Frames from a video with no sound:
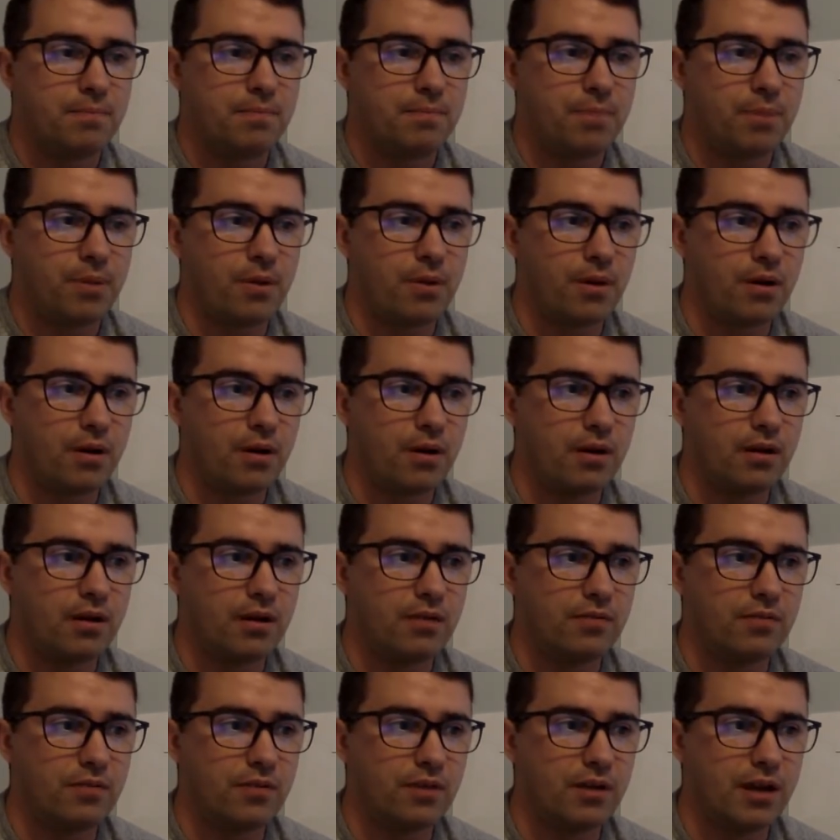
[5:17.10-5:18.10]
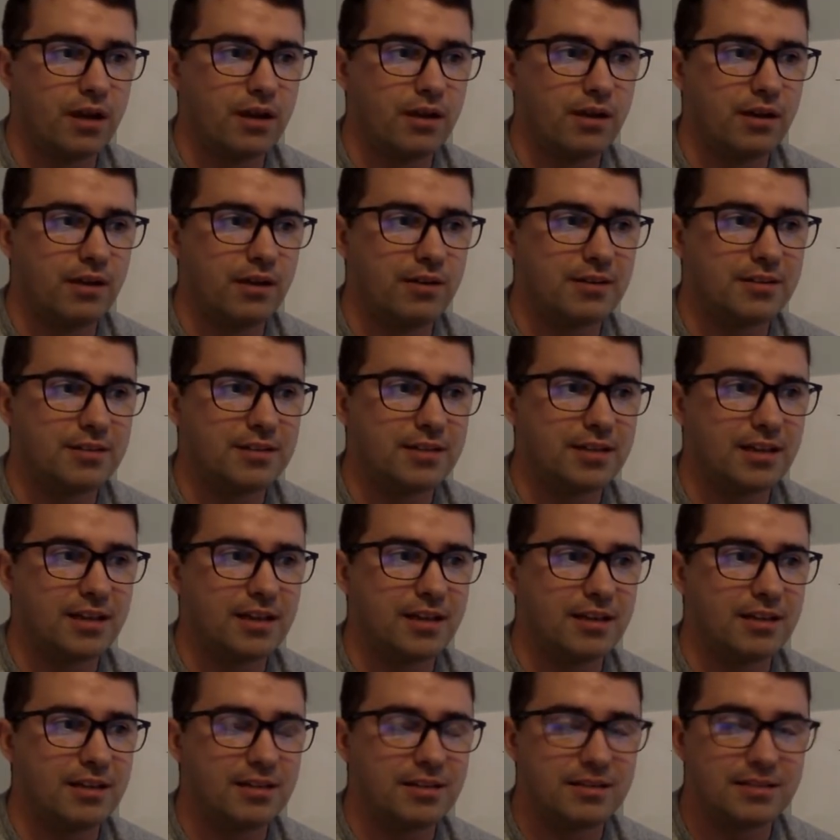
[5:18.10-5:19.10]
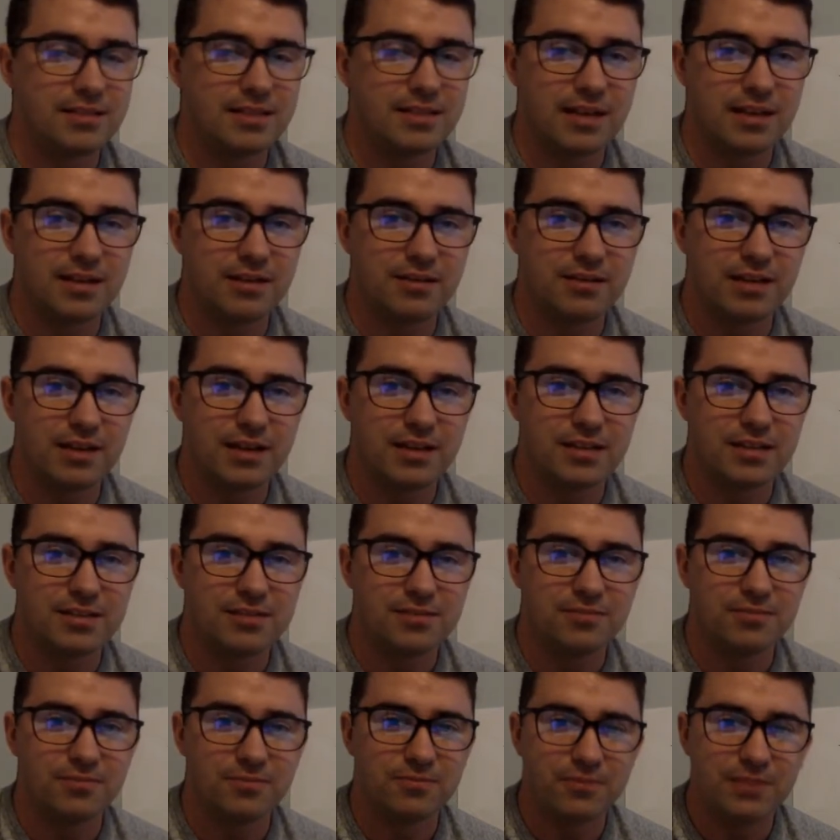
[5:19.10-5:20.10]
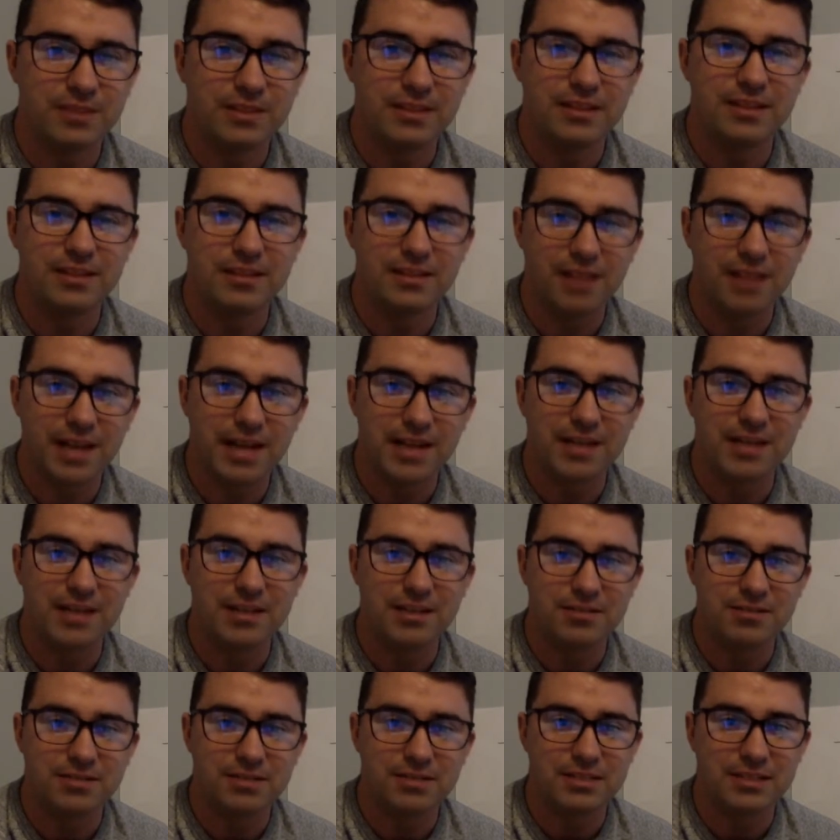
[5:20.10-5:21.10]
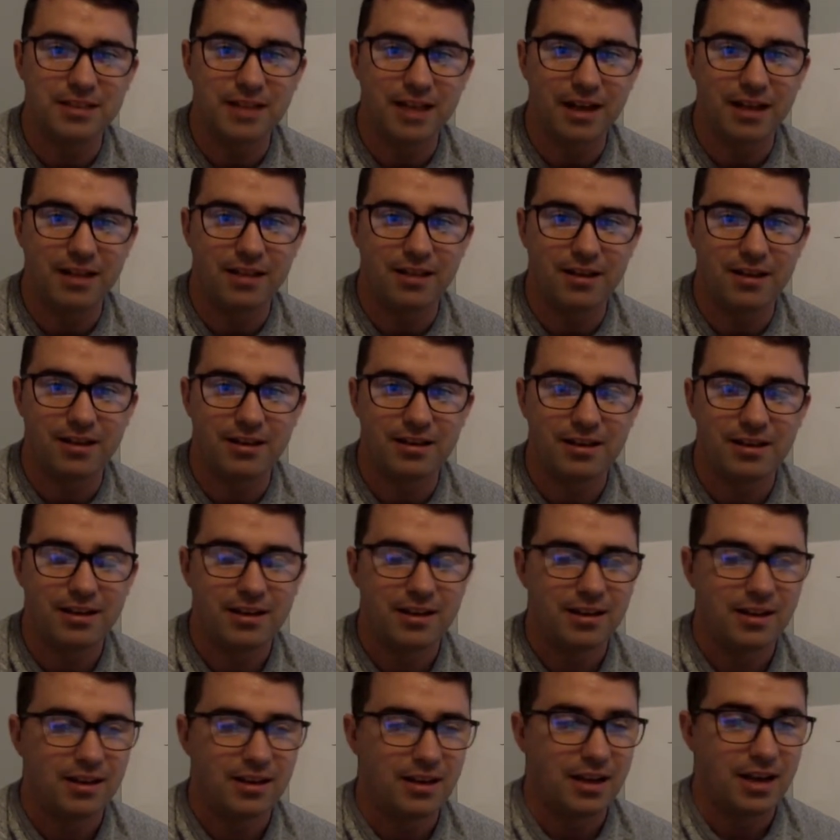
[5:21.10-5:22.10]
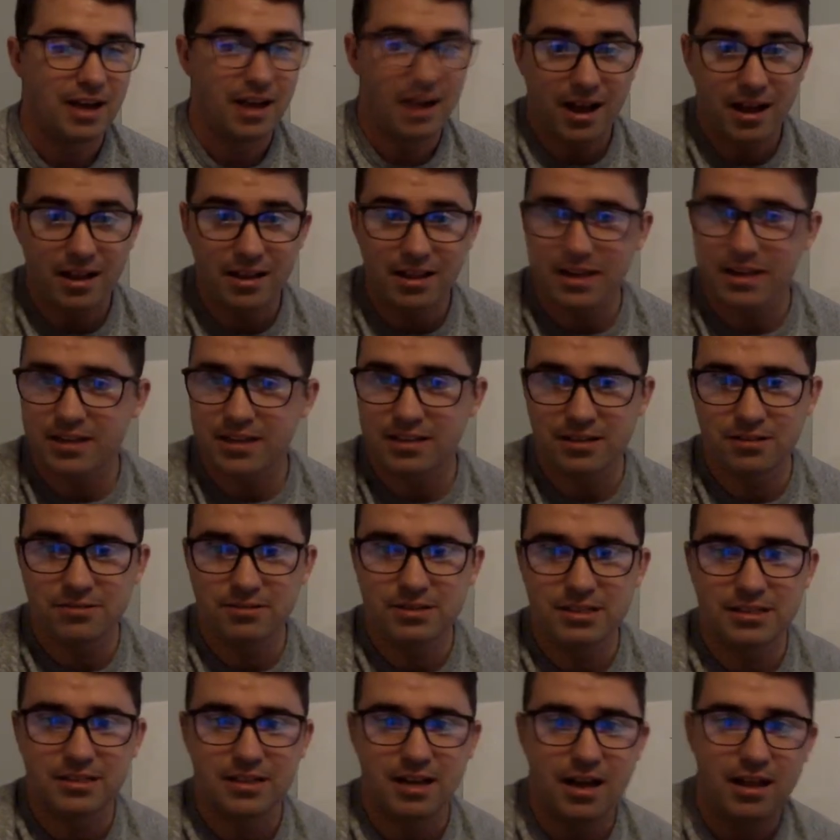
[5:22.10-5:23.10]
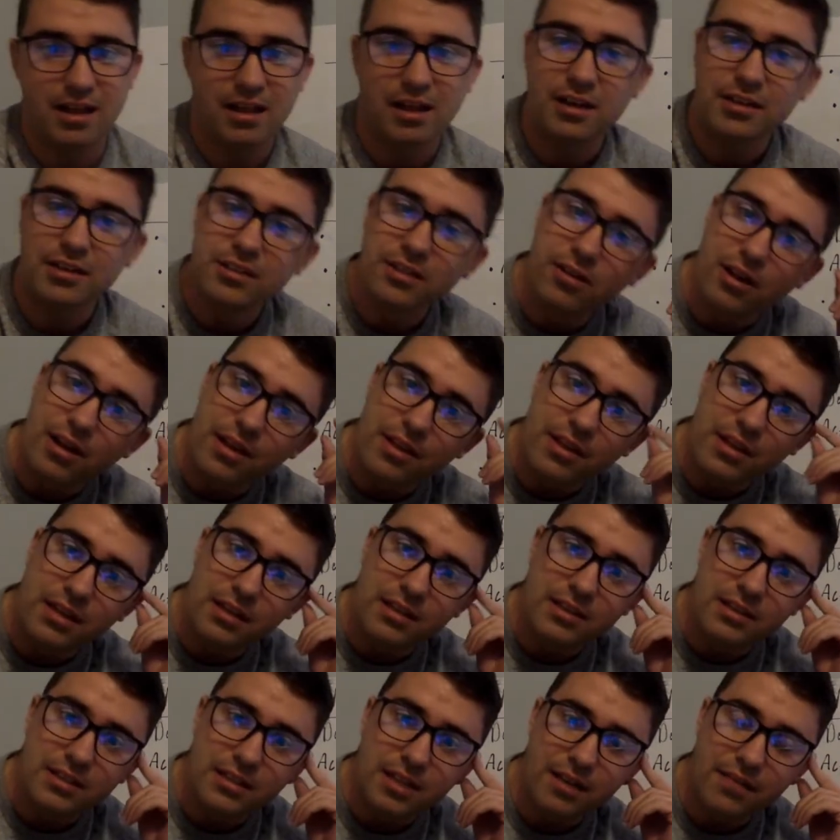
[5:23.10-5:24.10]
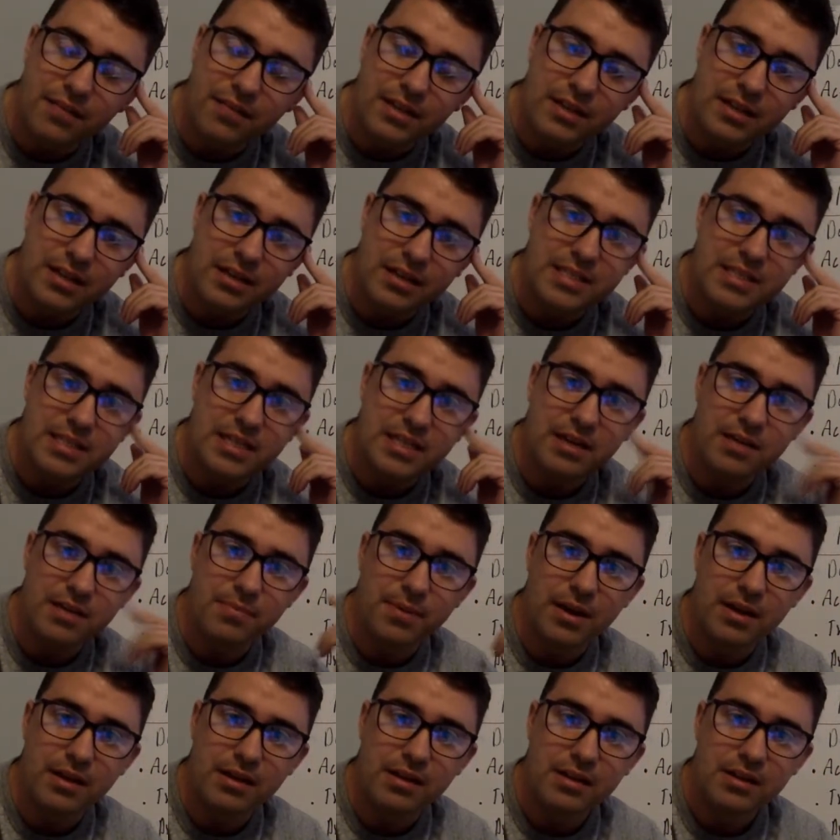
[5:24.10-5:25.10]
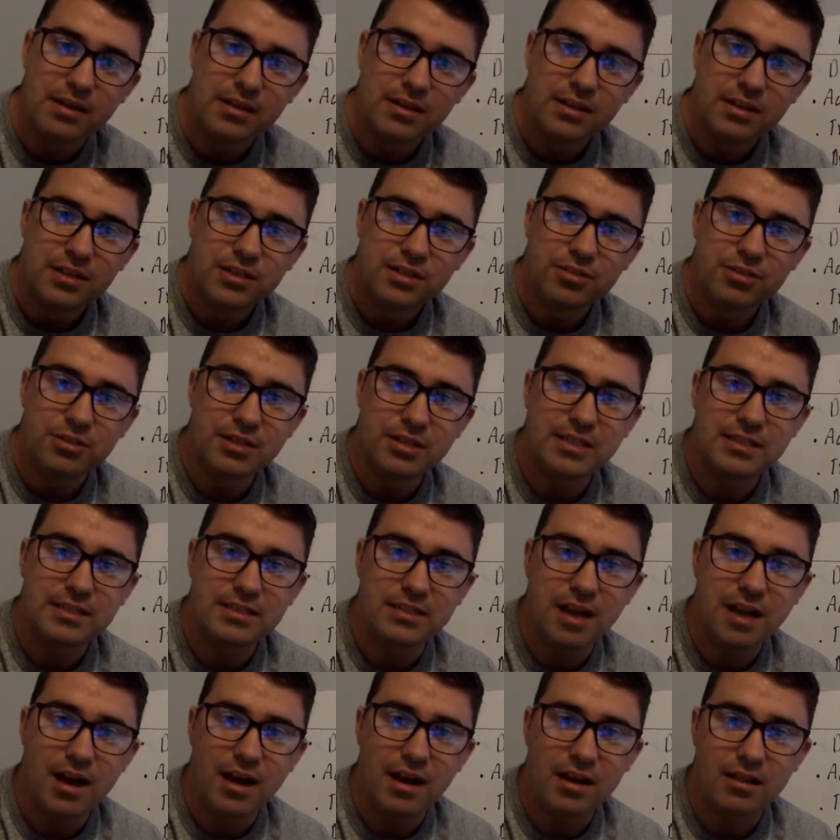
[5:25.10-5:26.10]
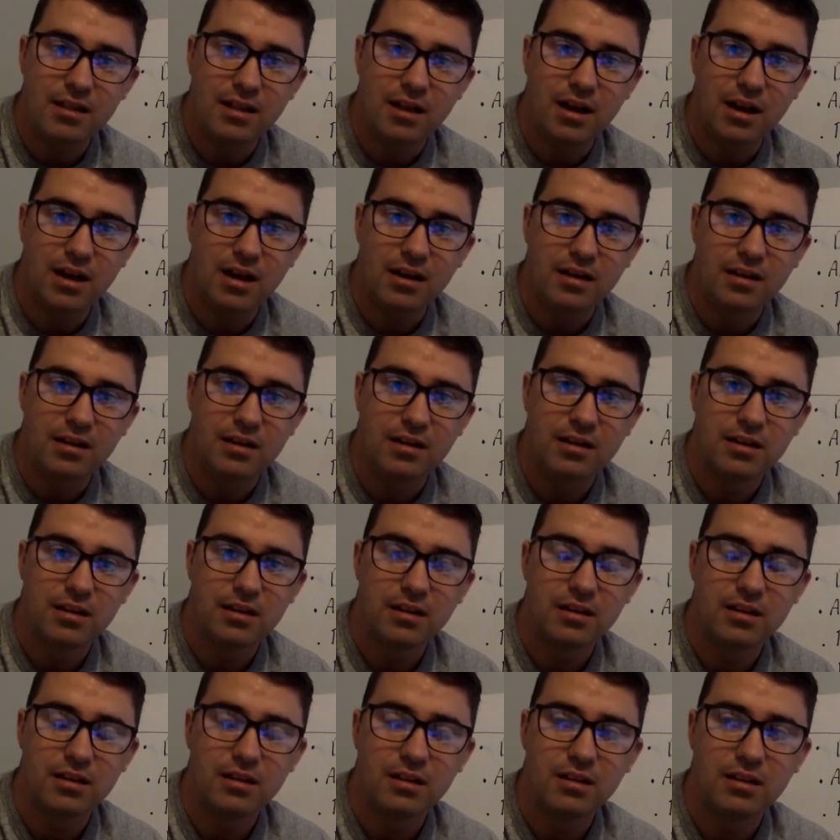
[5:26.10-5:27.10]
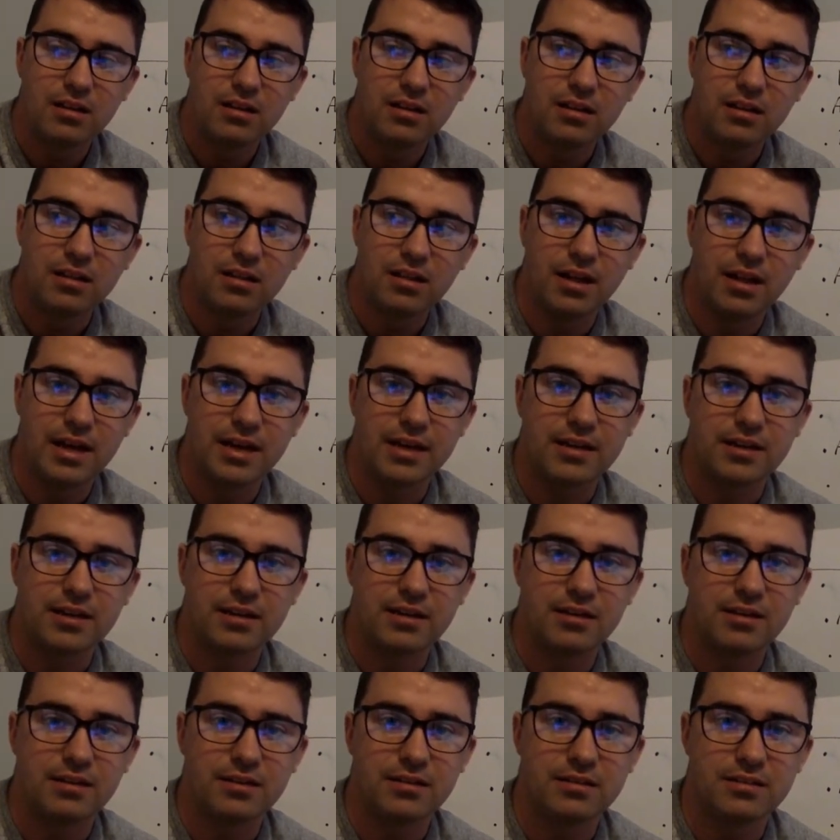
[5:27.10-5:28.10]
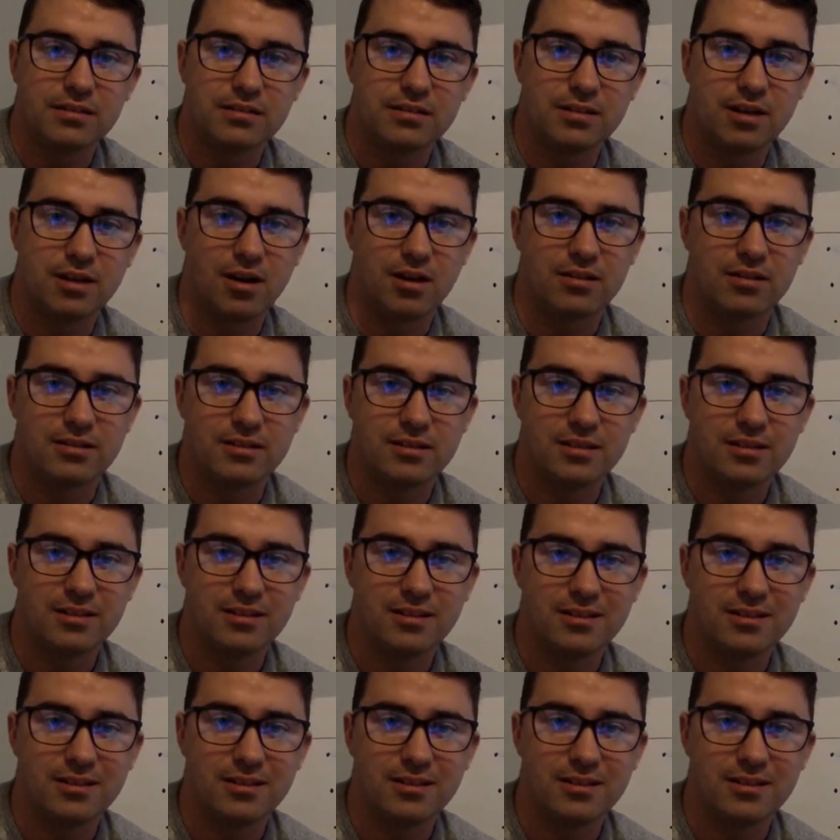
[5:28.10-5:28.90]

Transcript: part of what I noticed is that you guys really like using dialogue, and I like using dialogue too. I think it's definitely necessary, but treat dialogue like salt